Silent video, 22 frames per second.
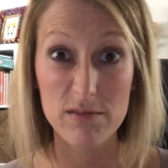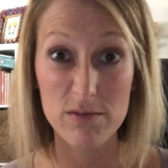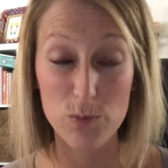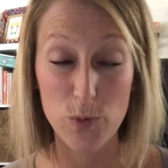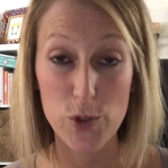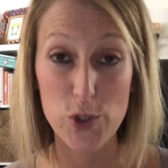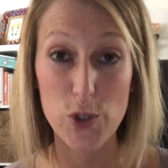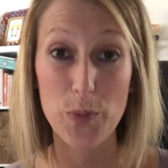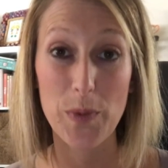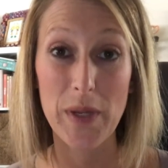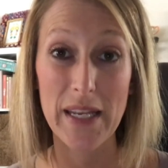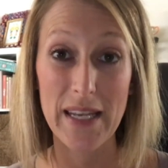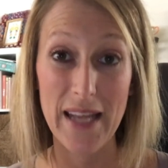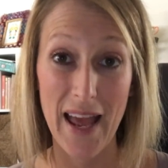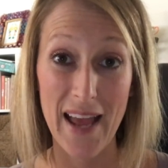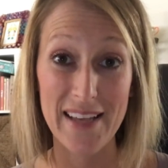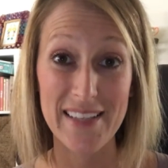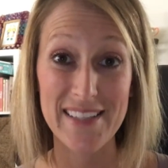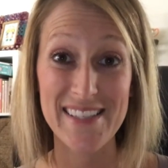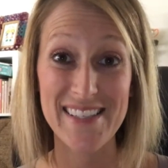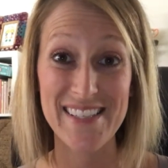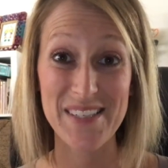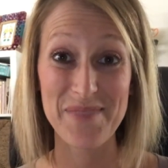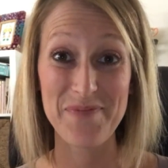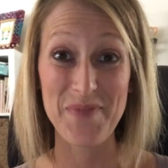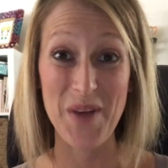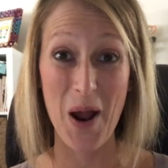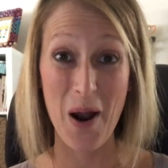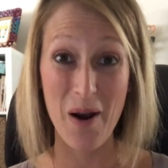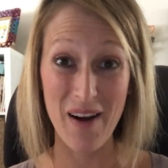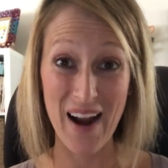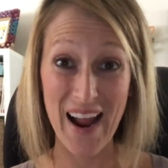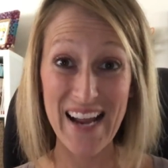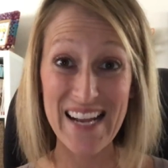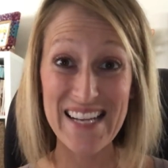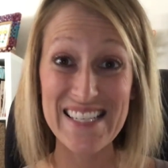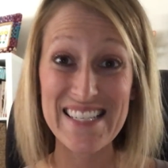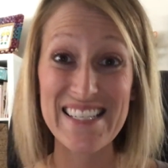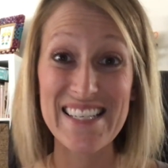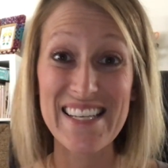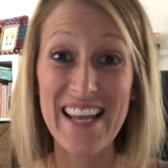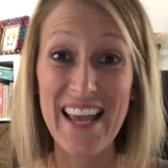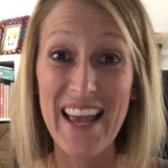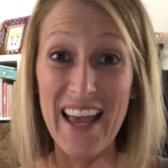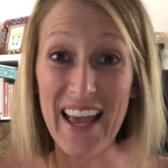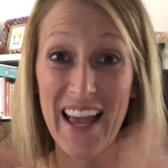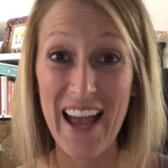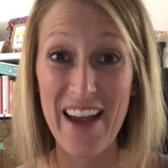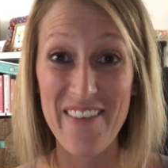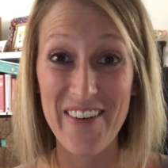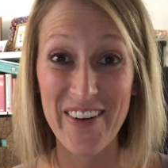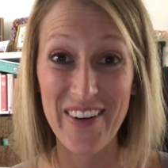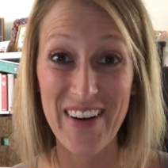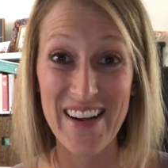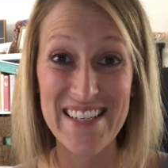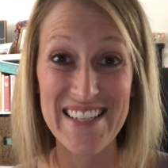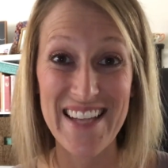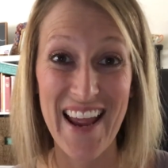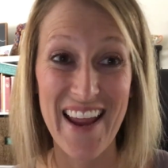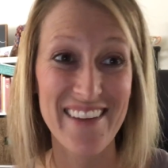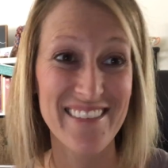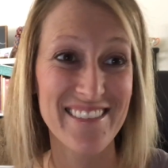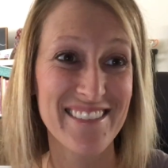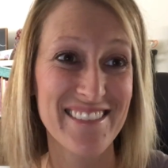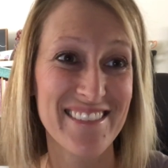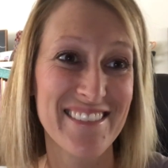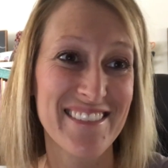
which will be next. All right, have a great day.